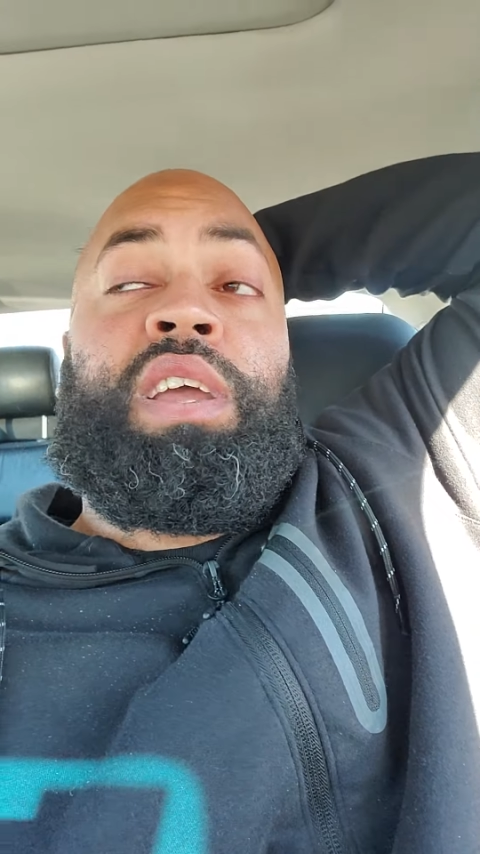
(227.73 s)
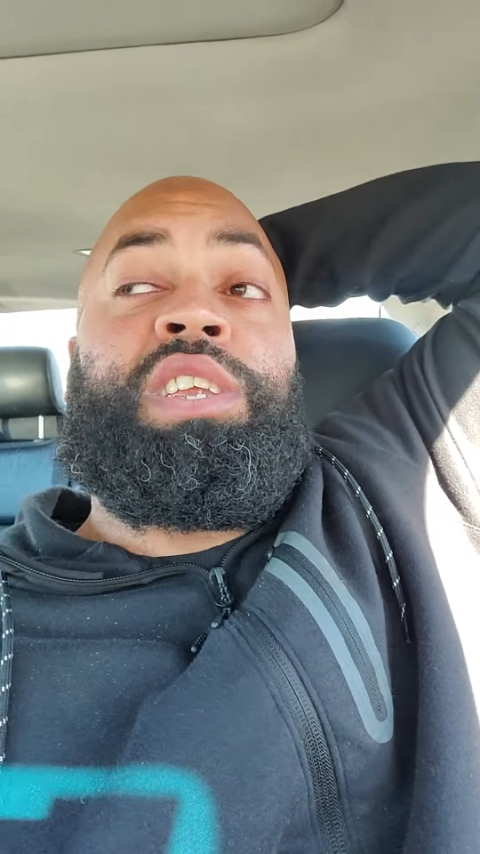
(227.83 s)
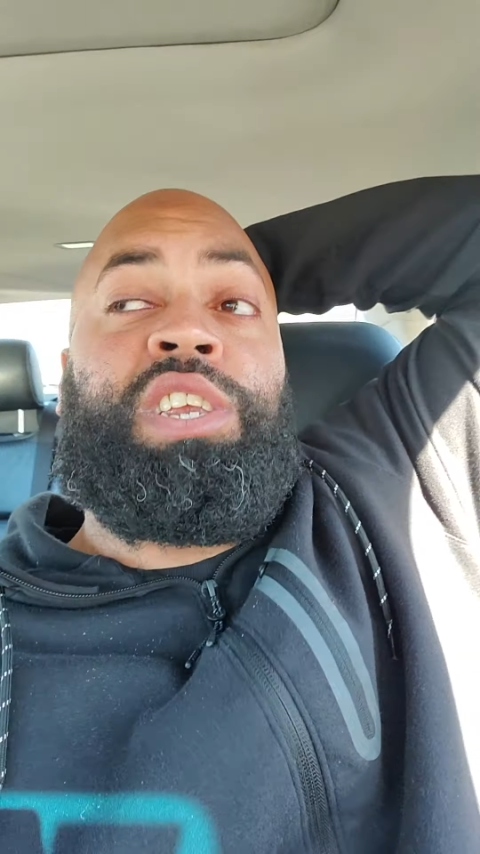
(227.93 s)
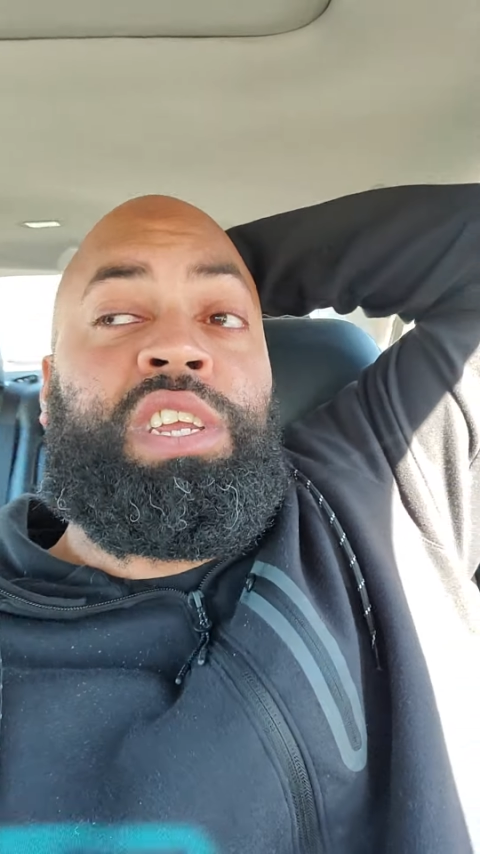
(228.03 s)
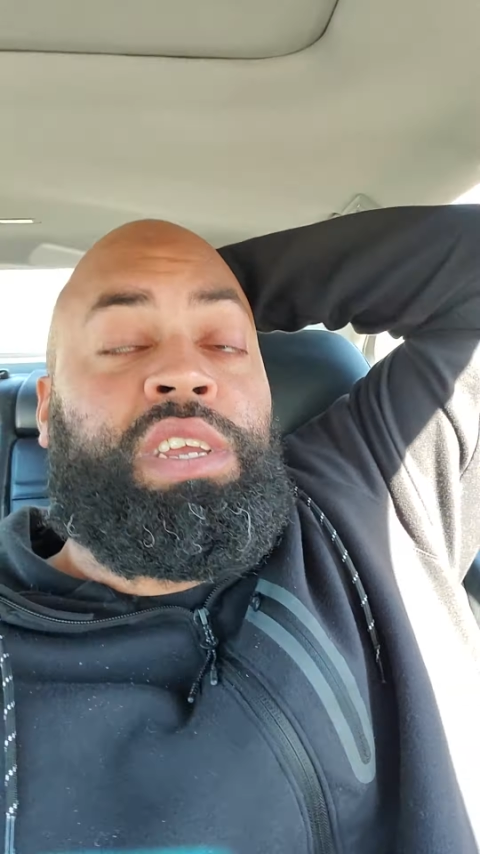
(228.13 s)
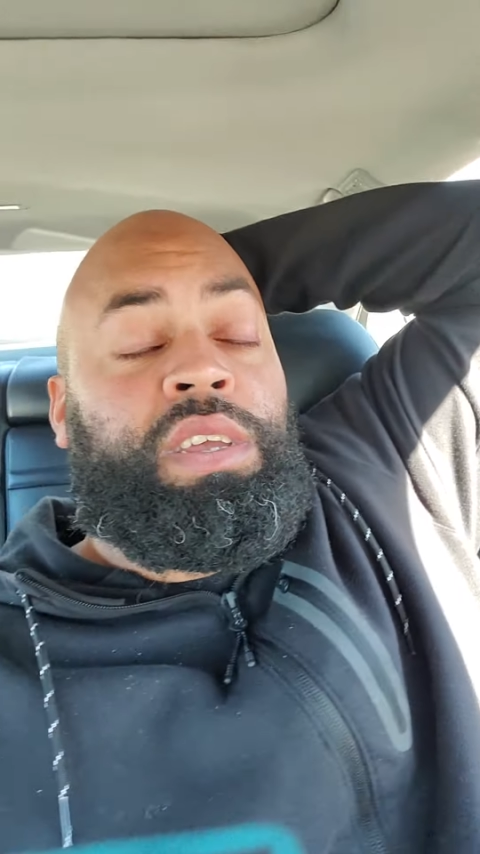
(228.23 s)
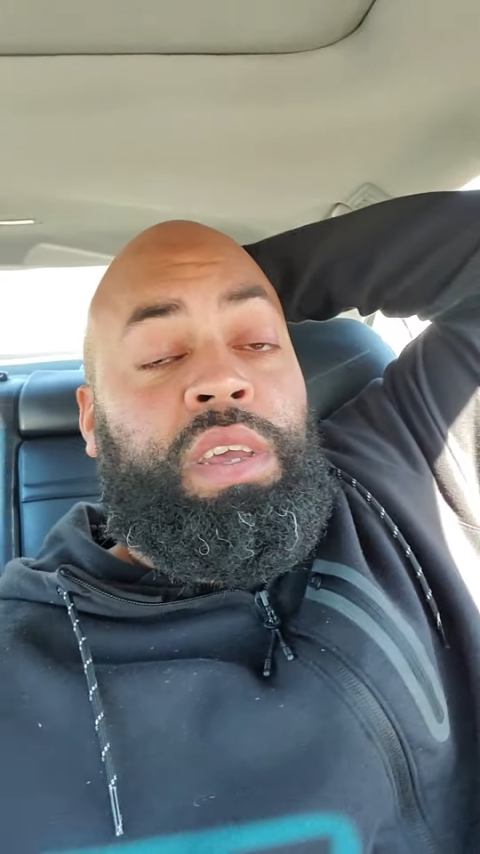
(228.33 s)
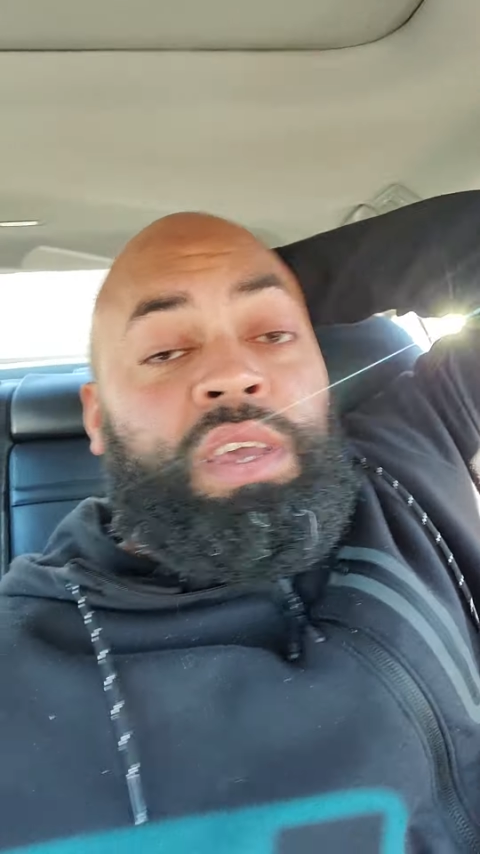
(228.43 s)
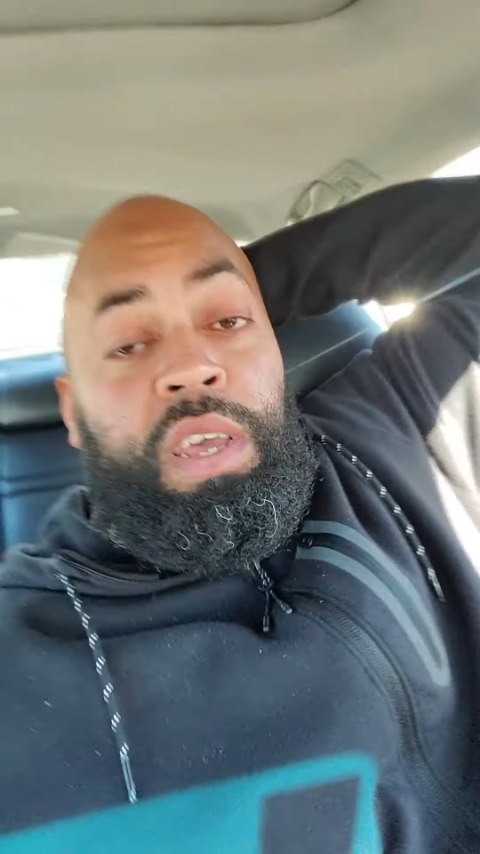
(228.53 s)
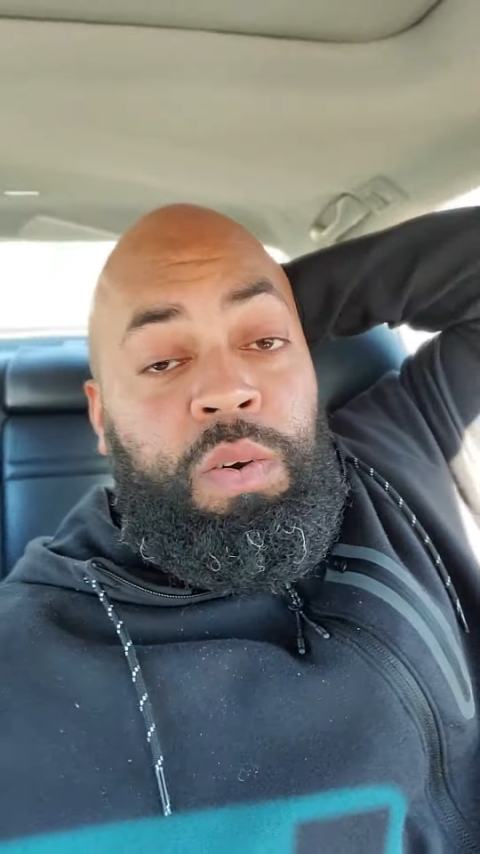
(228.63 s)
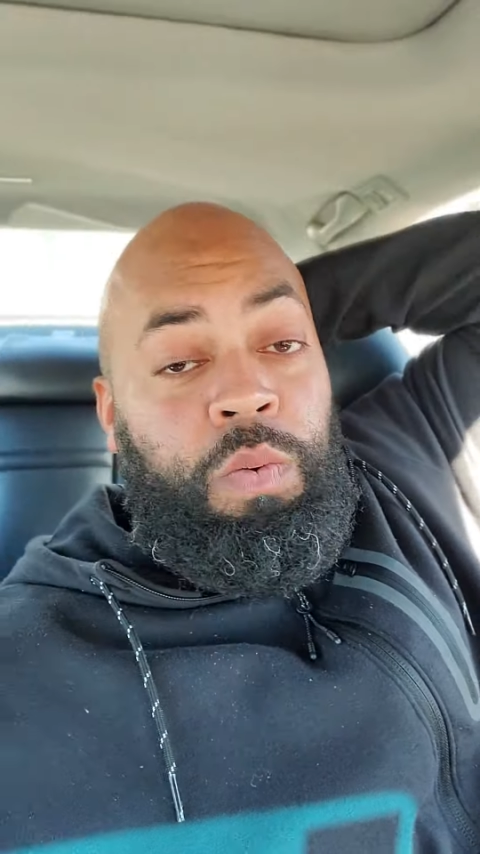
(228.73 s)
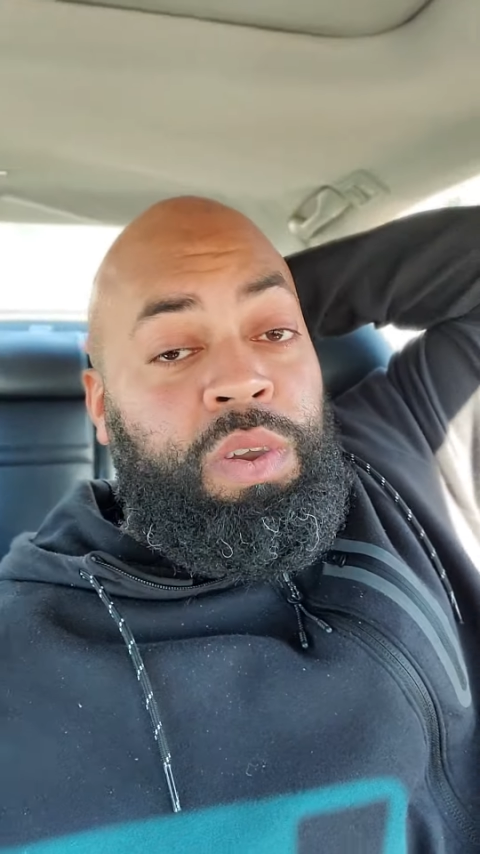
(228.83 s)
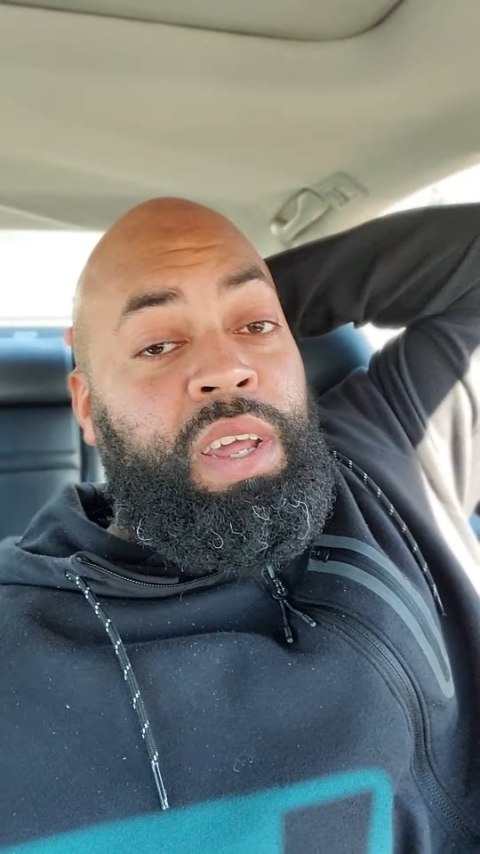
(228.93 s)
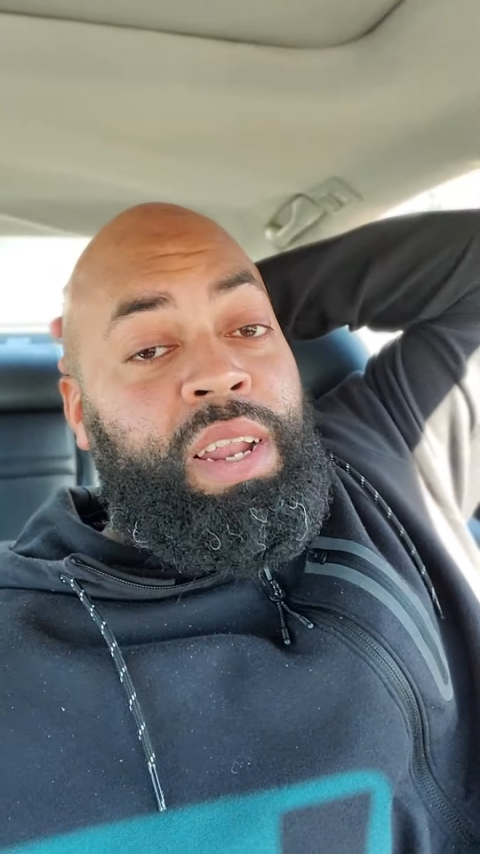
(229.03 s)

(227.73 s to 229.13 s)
That shit will get